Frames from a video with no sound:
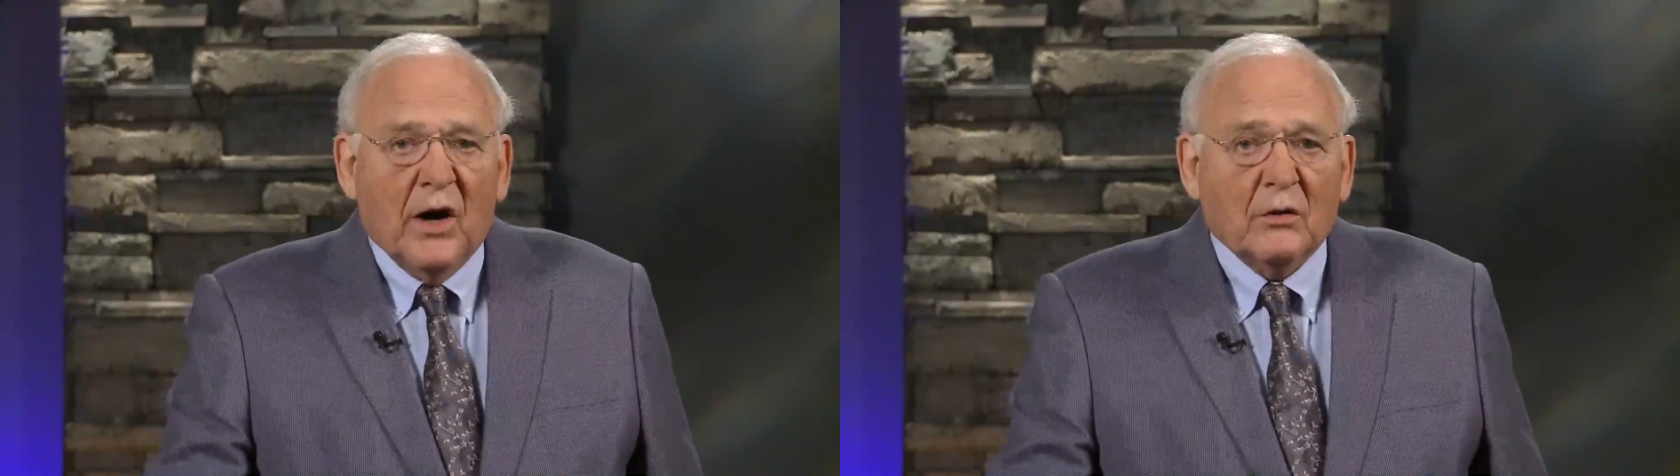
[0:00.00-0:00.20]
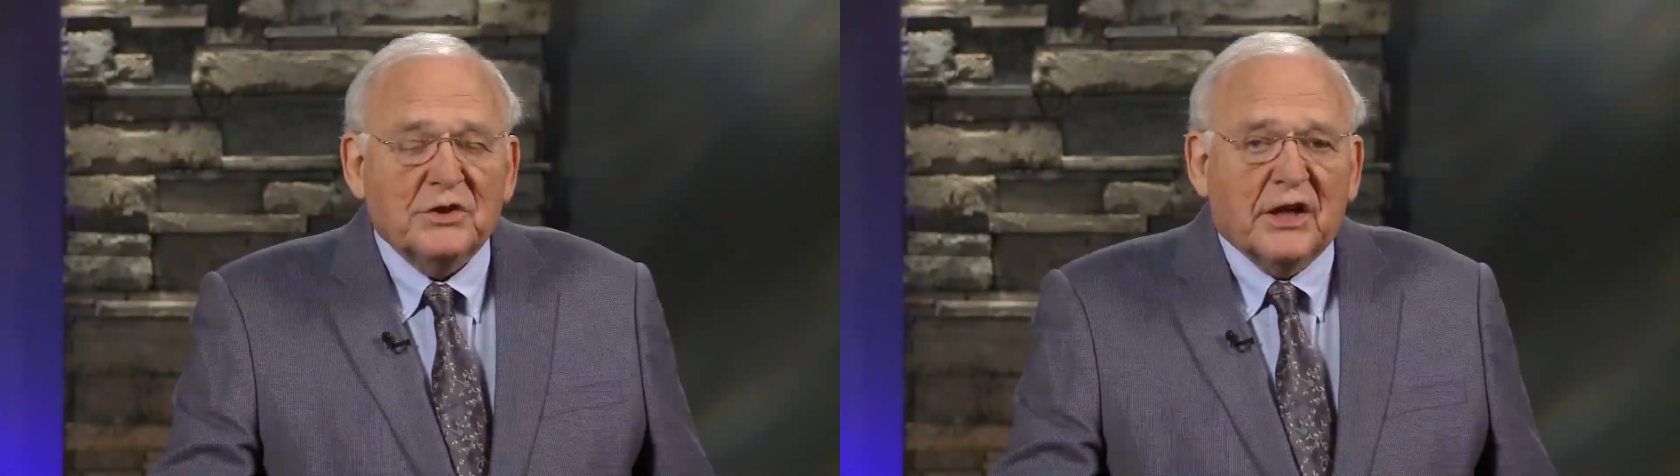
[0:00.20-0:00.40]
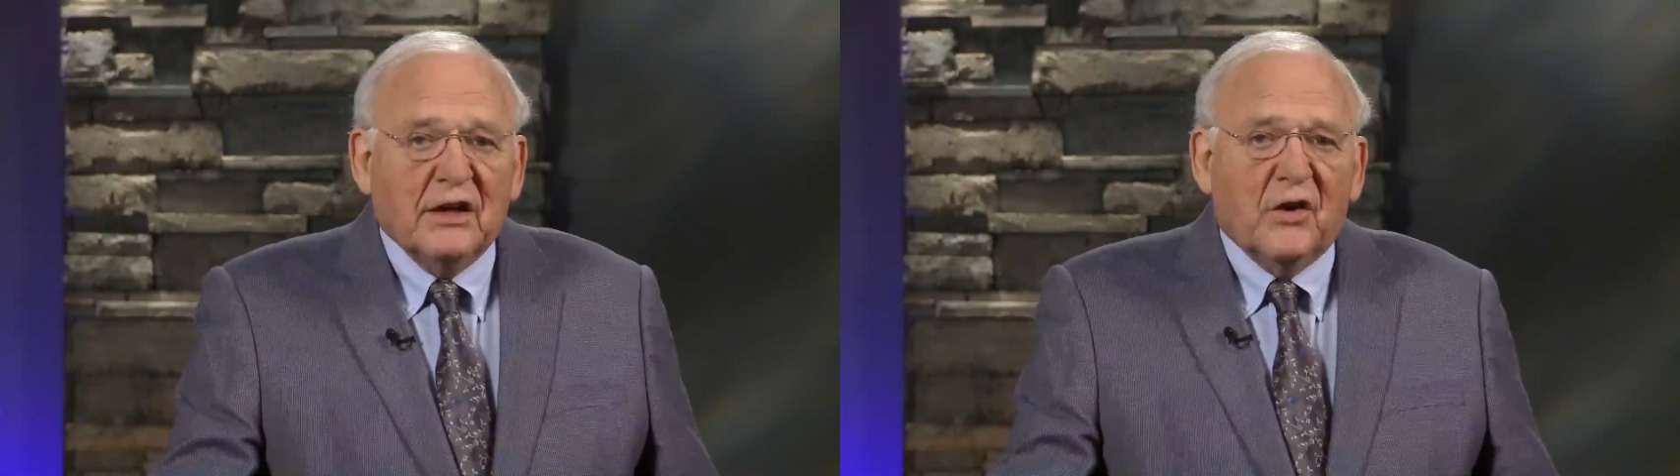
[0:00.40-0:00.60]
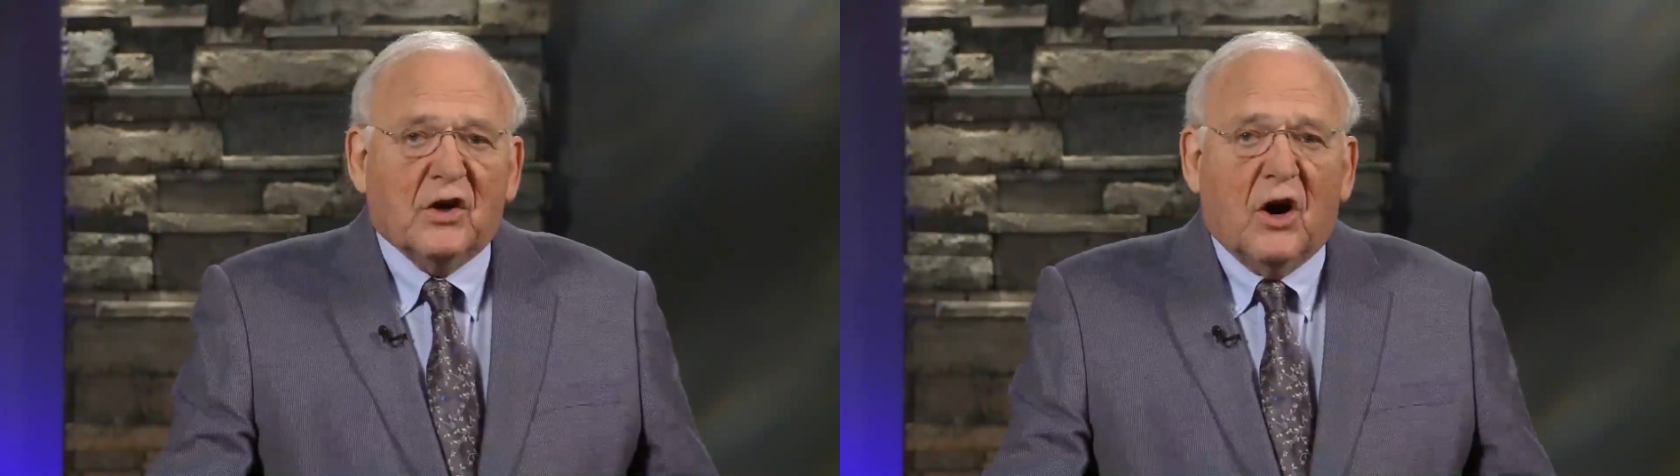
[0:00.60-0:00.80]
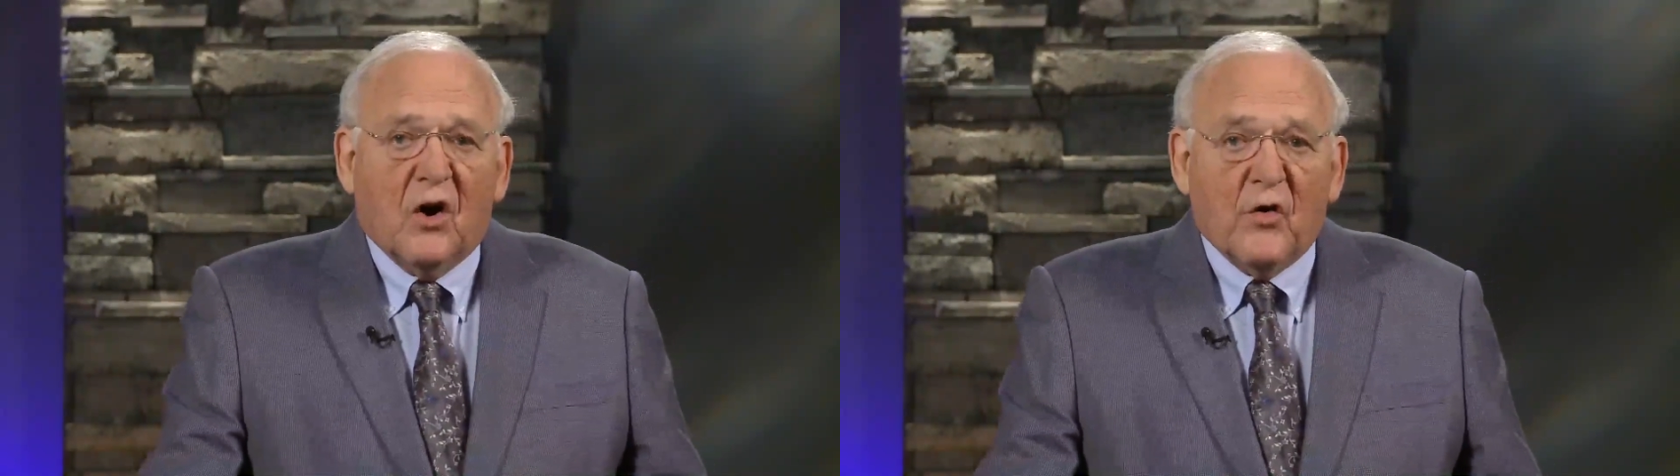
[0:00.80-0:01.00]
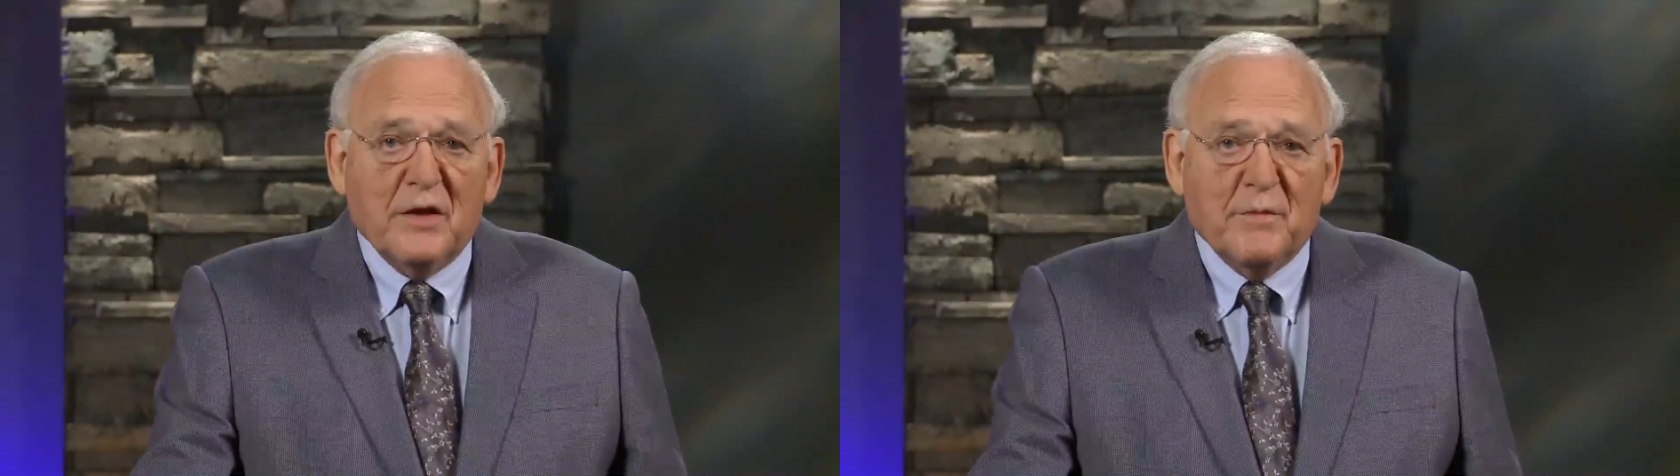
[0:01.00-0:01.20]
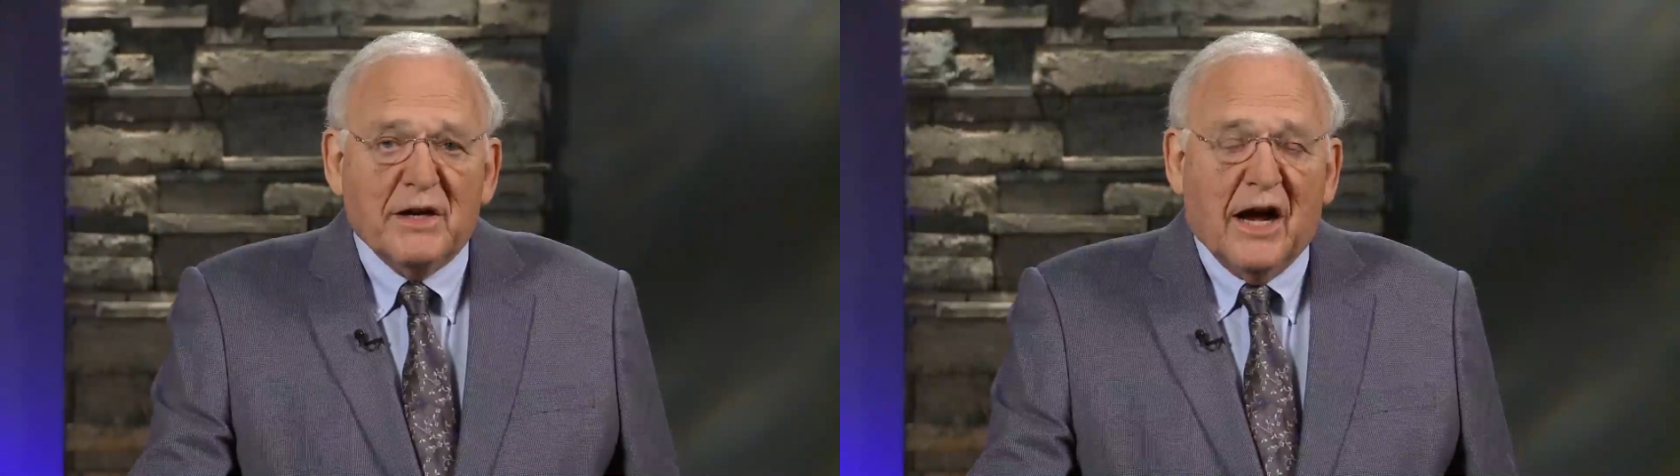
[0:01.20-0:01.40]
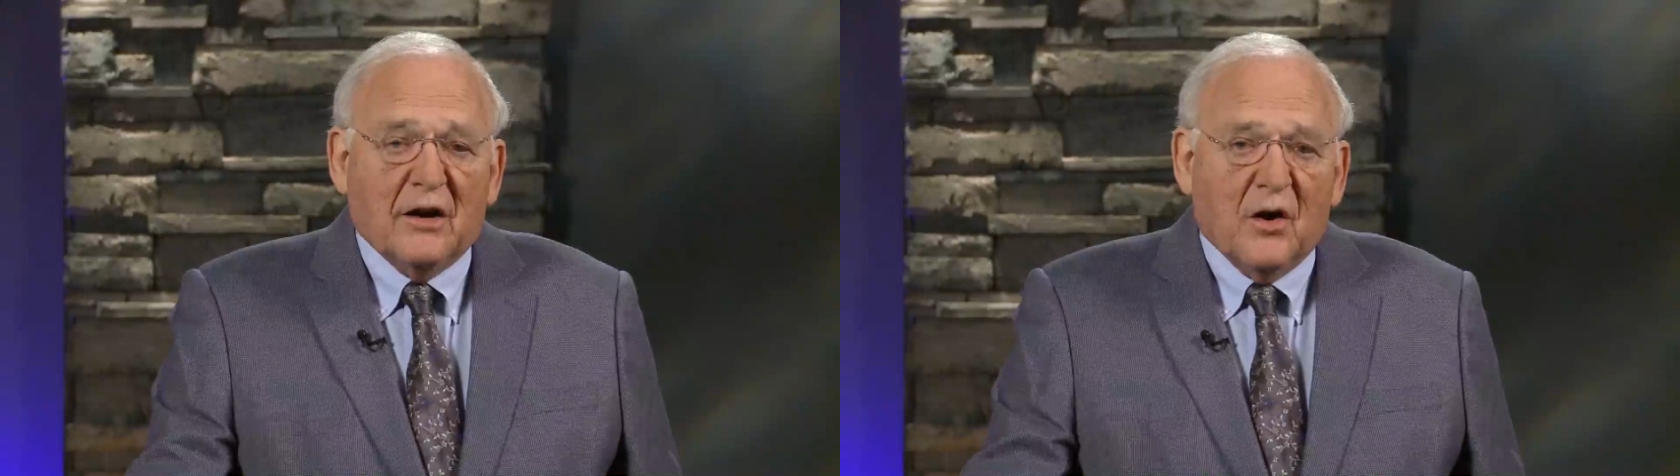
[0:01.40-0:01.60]
why don't you get in the car with me
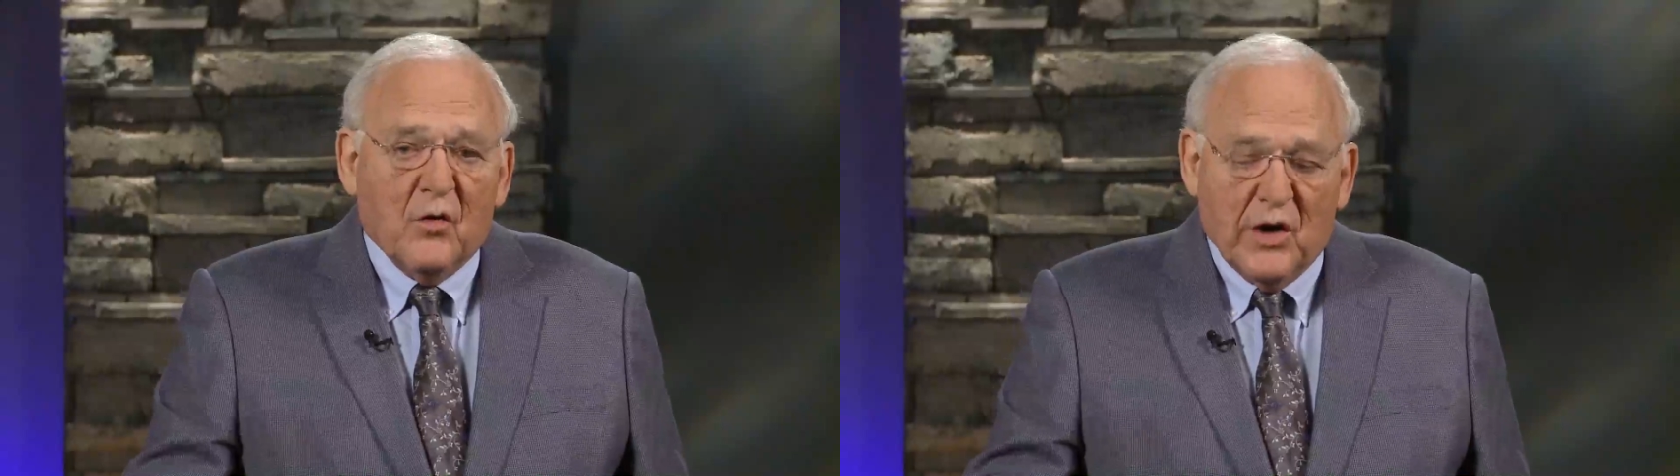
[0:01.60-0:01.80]
and I'll,